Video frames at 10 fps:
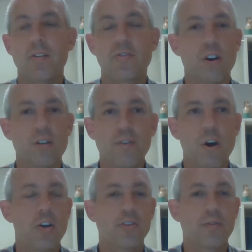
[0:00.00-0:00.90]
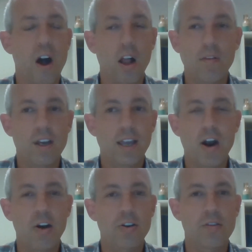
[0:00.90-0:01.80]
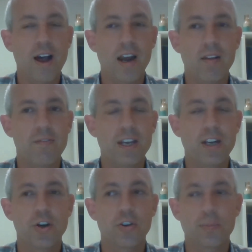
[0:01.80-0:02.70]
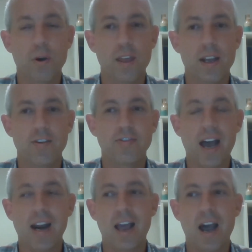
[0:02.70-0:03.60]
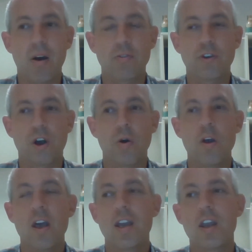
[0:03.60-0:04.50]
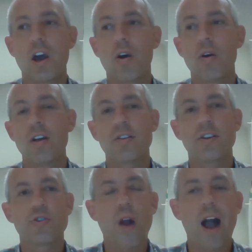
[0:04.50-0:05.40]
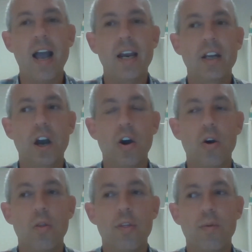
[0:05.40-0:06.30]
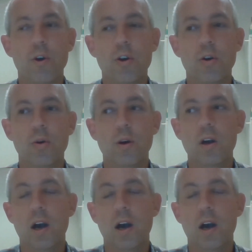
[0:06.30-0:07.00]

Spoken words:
certain photos of all of the character defining features, both inside and out. So, you know, to try and go through